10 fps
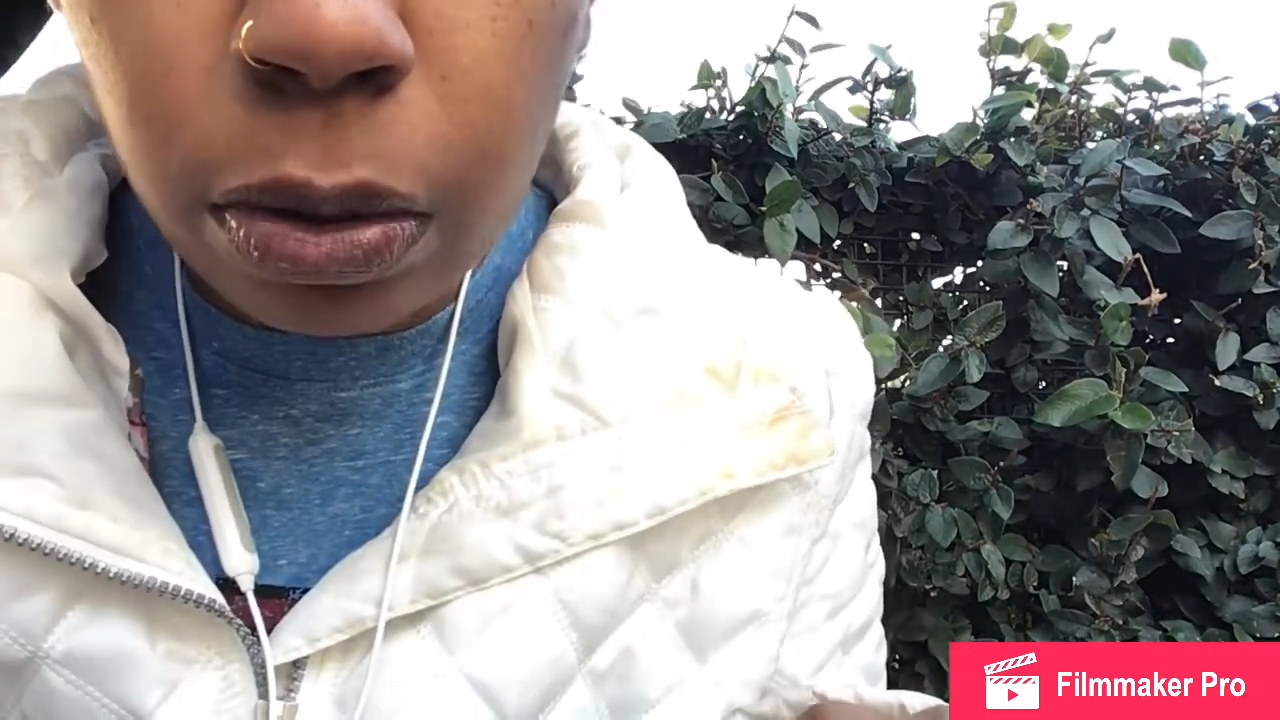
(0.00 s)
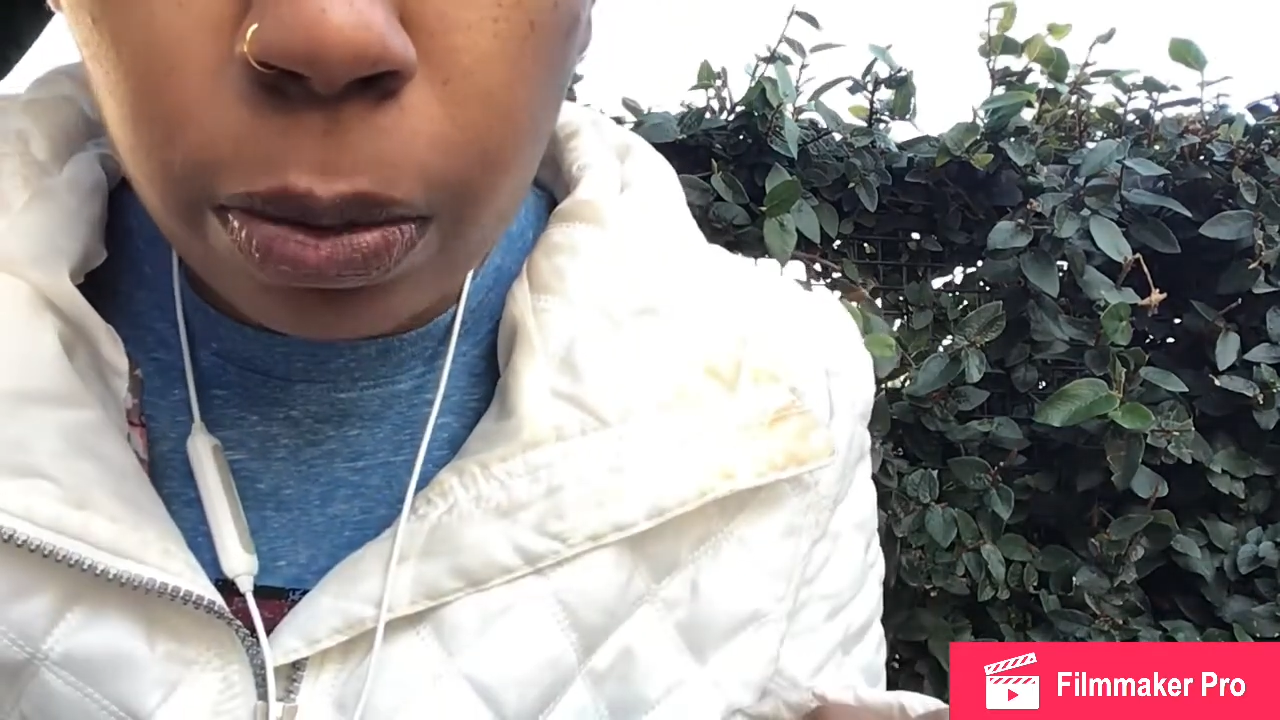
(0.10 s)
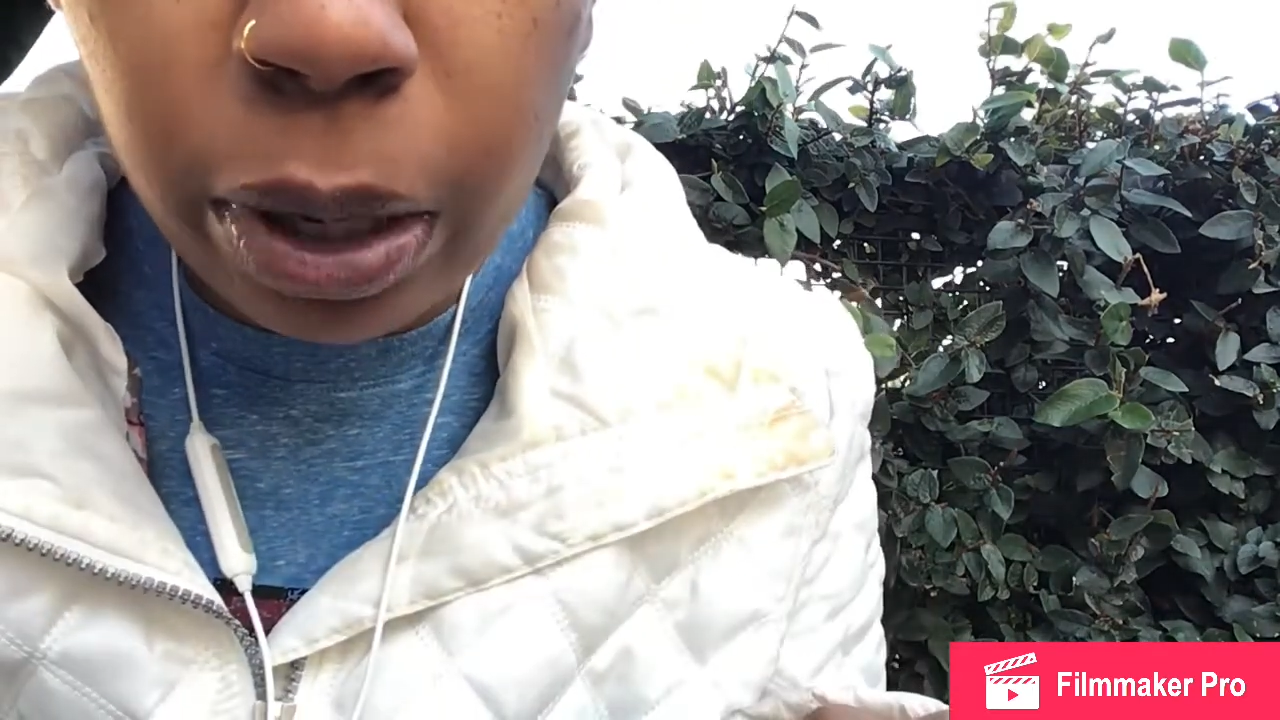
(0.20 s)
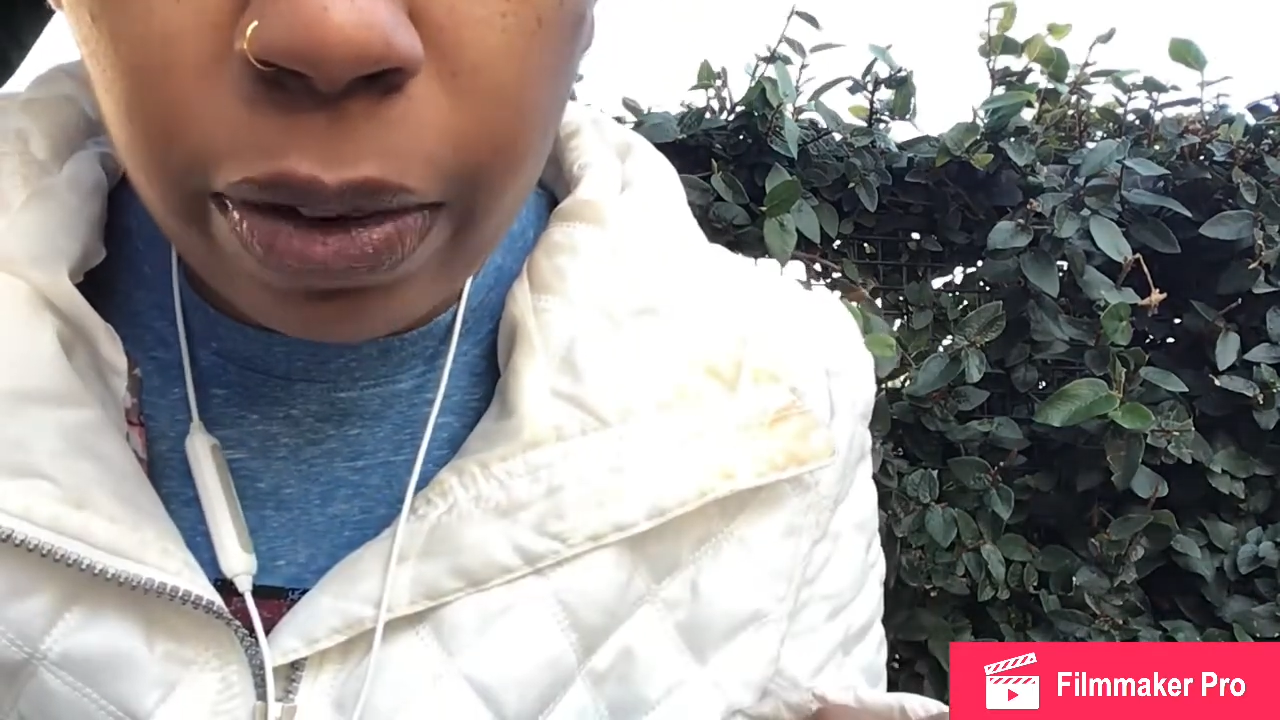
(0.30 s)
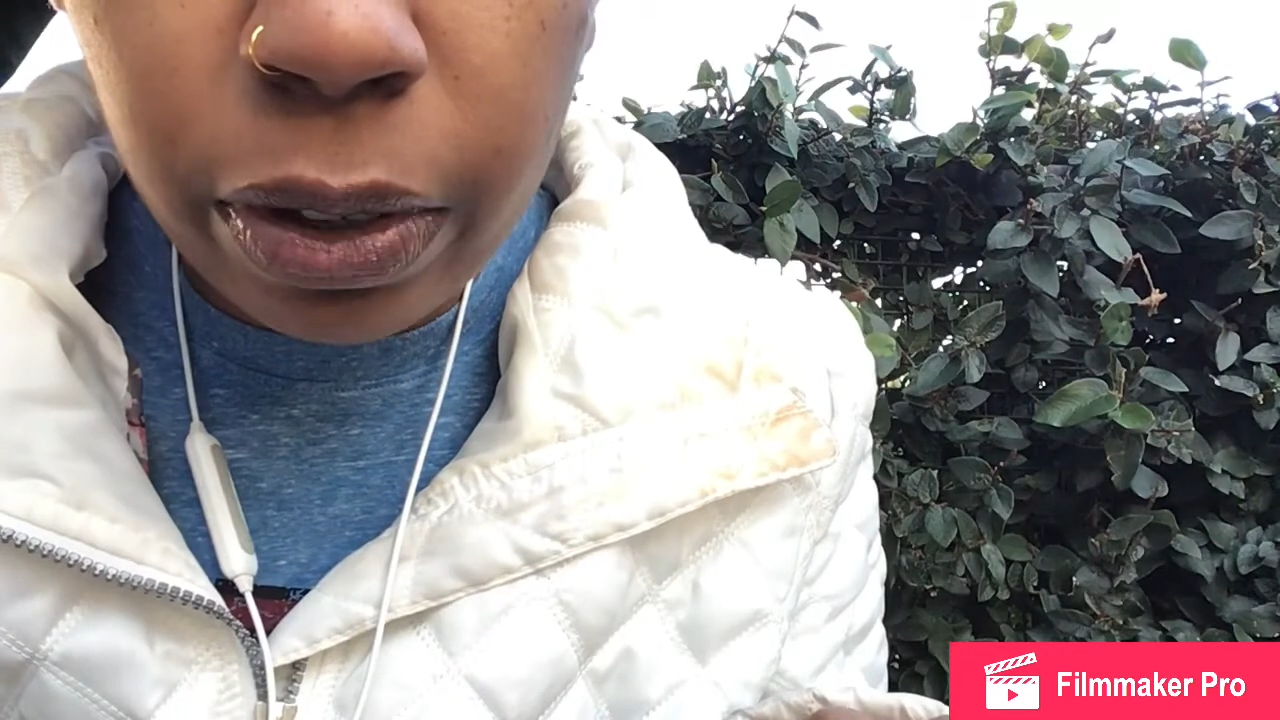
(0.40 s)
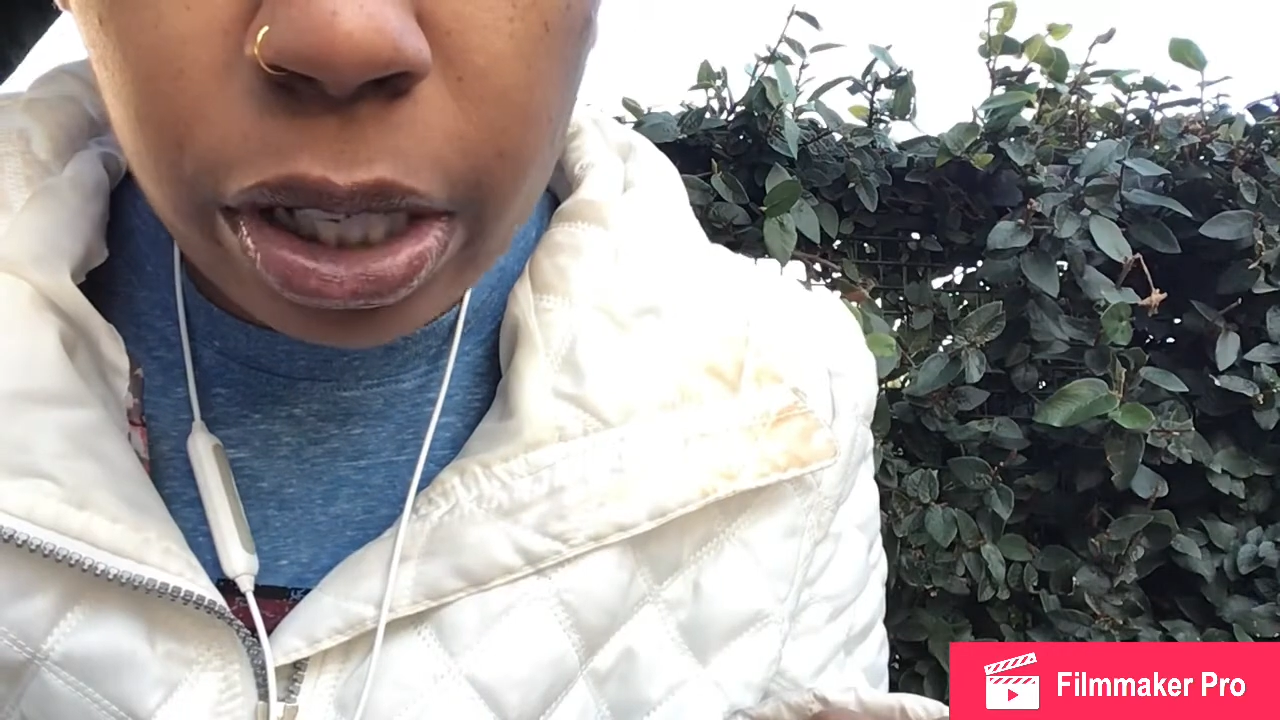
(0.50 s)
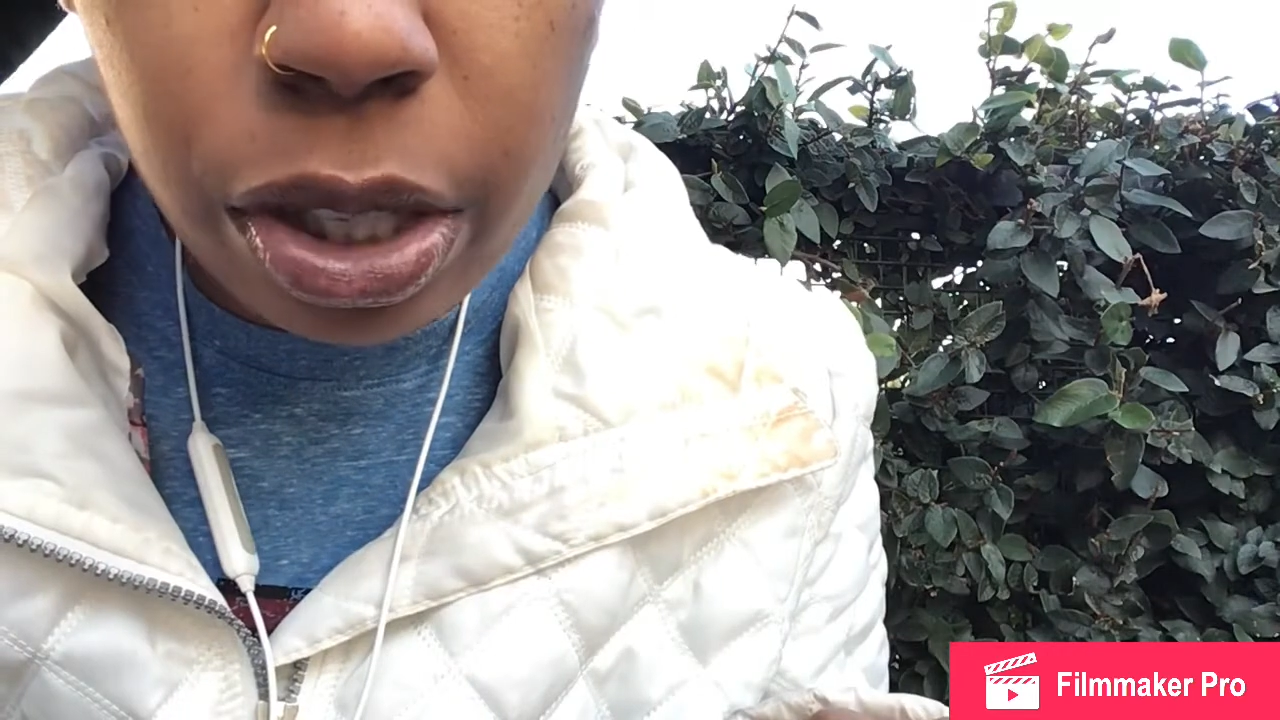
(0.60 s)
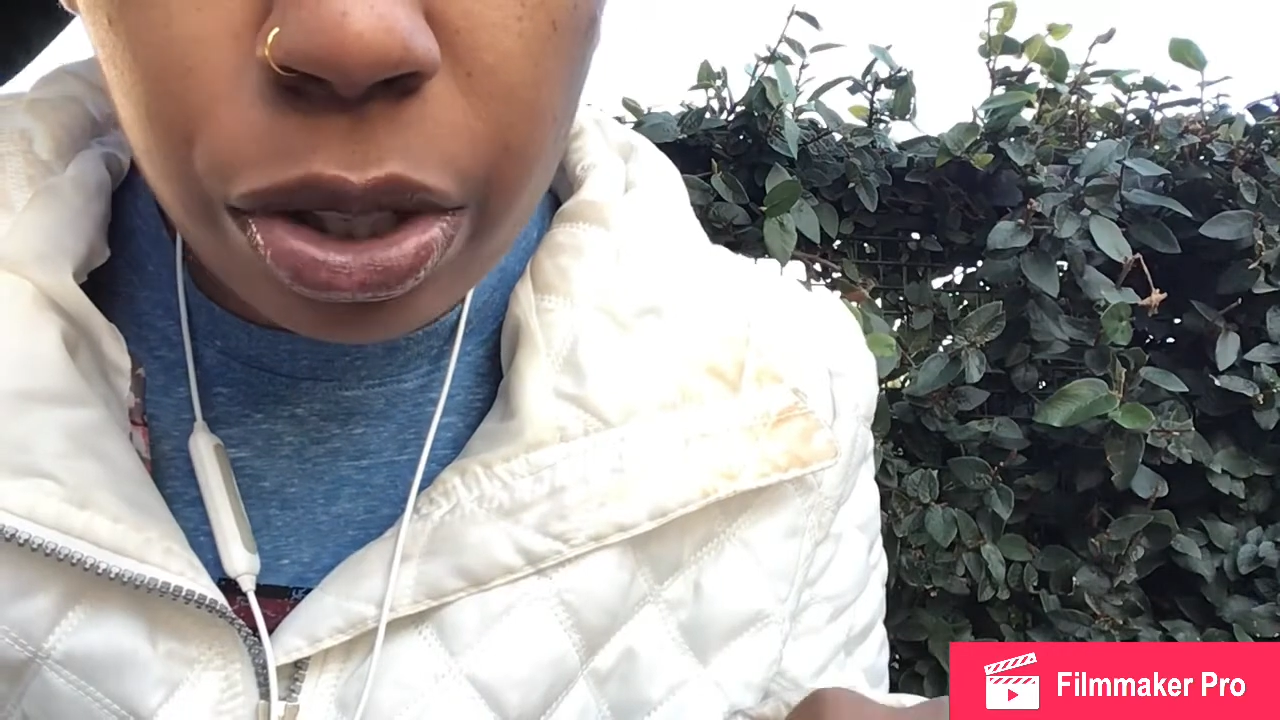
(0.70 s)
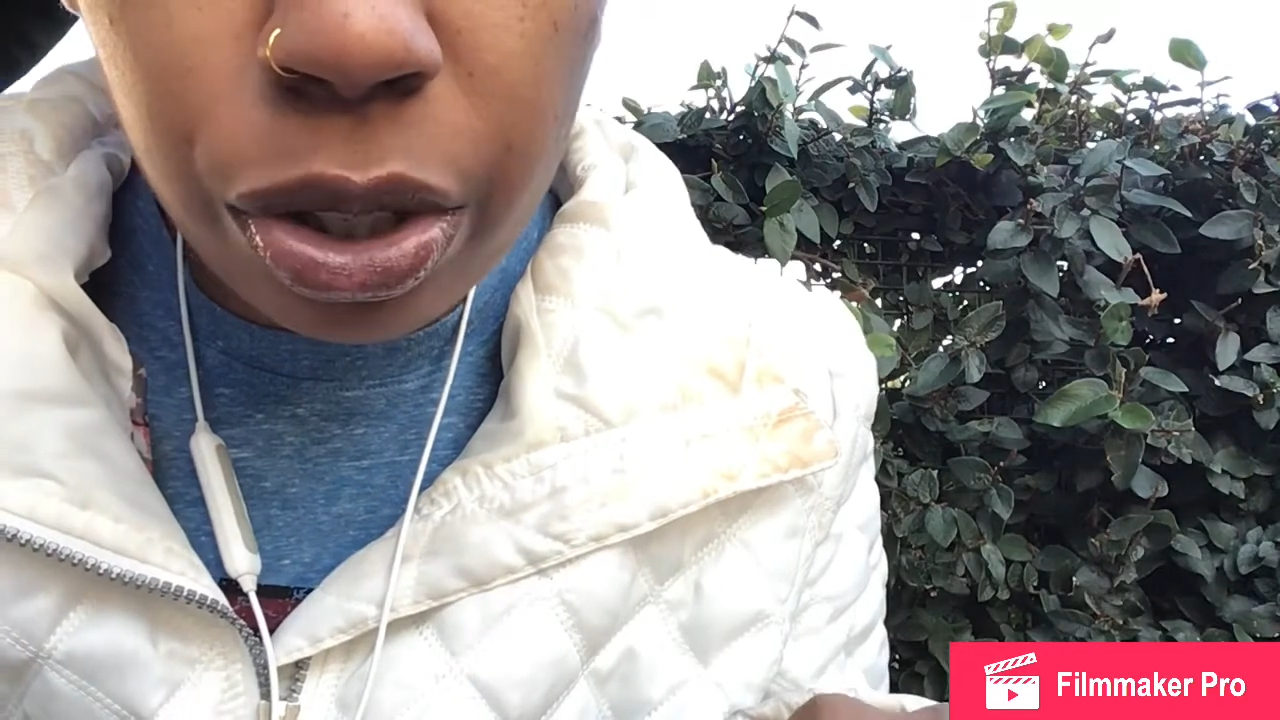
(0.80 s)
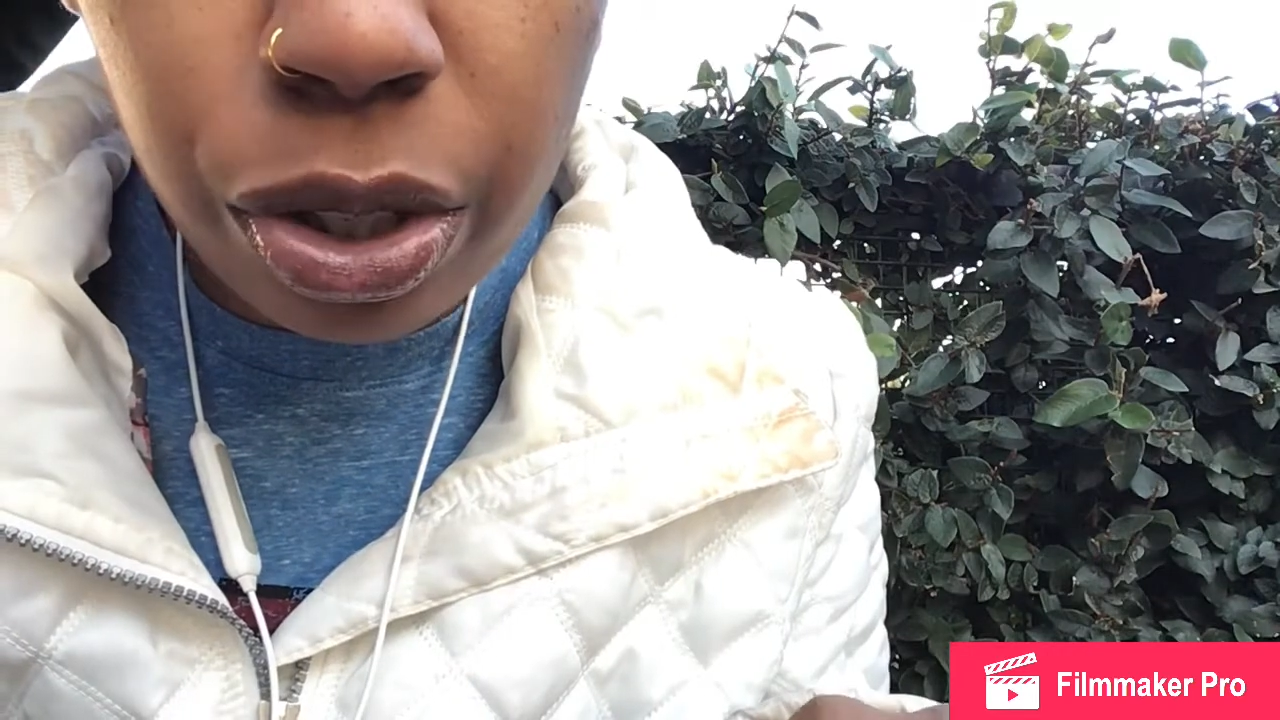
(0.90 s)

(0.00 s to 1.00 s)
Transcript: whatever it is that